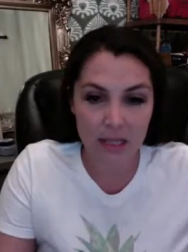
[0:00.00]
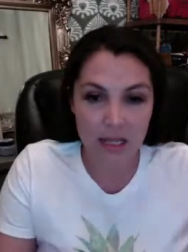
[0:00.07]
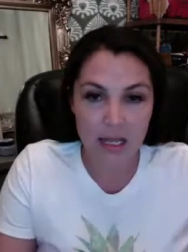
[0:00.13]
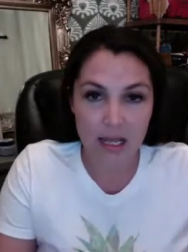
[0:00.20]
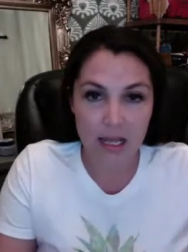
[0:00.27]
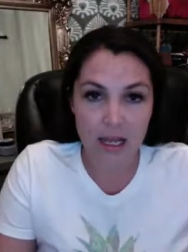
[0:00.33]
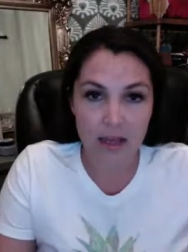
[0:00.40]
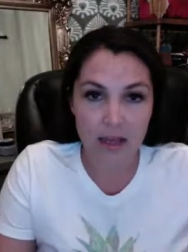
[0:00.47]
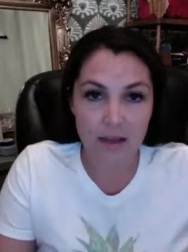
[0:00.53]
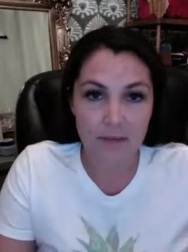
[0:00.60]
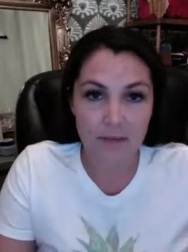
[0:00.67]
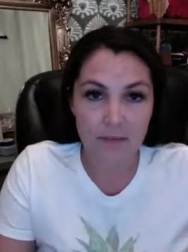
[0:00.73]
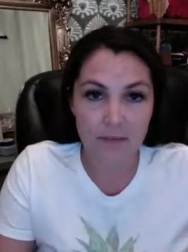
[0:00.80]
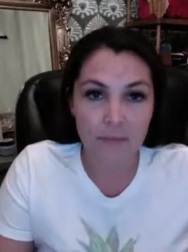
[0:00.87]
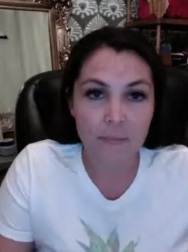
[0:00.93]

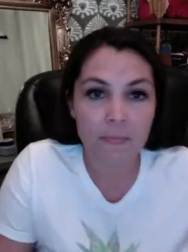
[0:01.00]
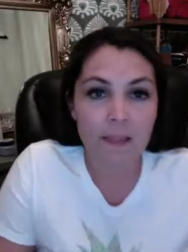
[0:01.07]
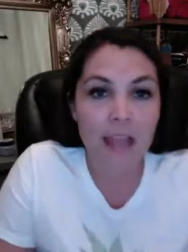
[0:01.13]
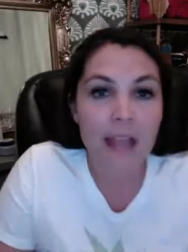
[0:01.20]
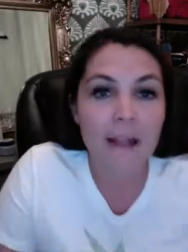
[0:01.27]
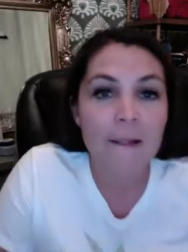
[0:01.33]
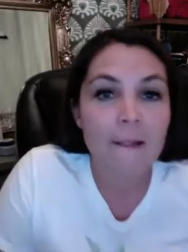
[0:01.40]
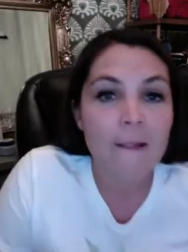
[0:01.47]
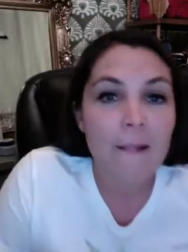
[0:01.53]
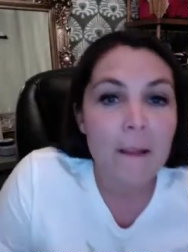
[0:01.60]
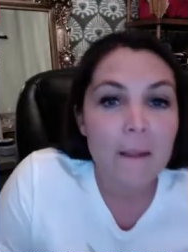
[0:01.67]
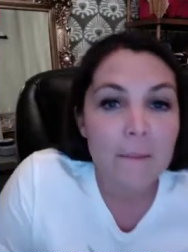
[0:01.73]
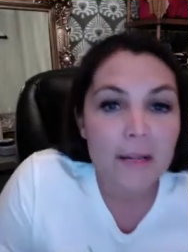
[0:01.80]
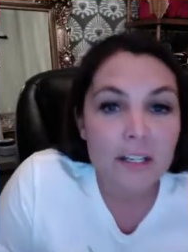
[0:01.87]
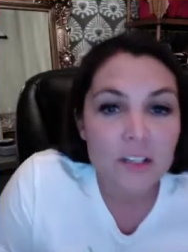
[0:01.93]
Okay.
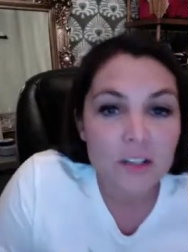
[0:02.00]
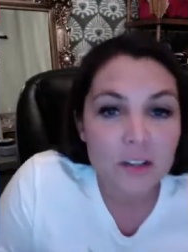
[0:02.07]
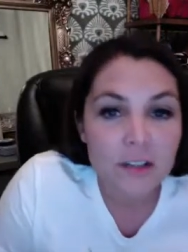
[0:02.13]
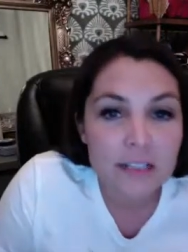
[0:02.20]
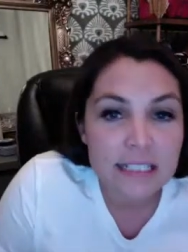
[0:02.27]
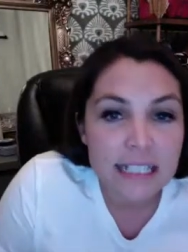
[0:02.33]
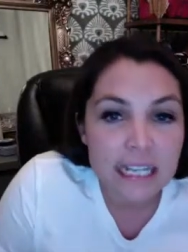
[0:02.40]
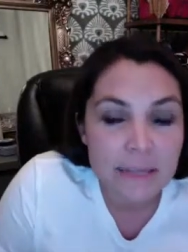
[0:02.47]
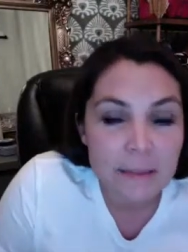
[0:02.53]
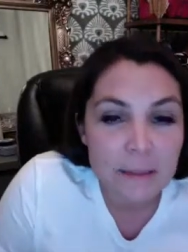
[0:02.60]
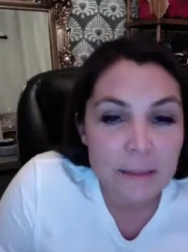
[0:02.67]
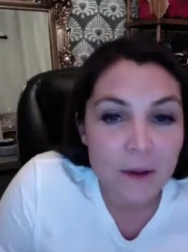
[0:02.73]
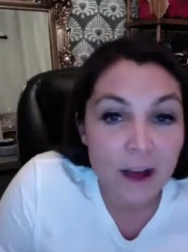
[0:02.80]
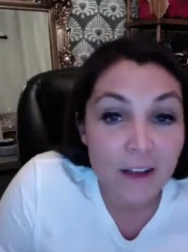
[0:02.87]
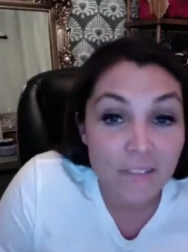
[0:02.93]
My biggest struggle is getting
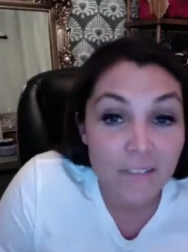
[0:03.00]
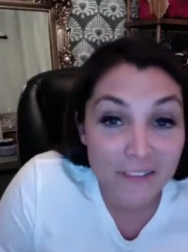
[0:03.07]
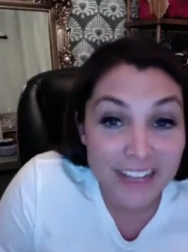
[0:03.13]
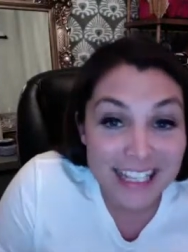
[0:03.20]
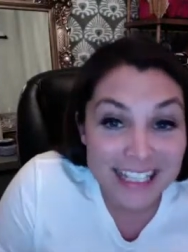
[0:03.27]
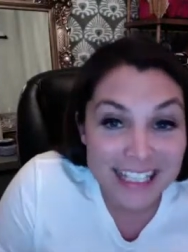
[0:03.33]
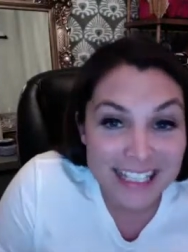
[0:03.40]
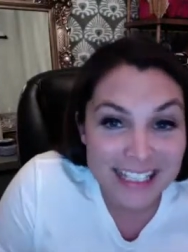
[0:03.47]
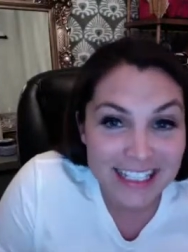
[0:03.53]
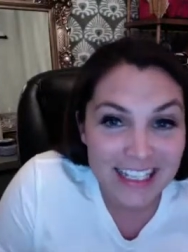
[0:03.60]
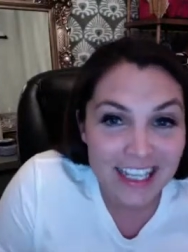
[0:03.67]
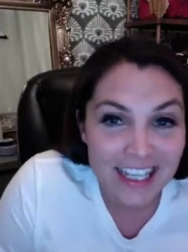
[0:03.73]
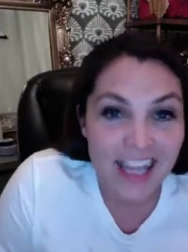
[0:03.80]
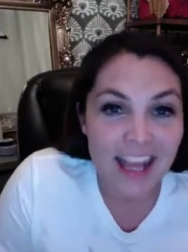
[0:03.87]
people off the fence.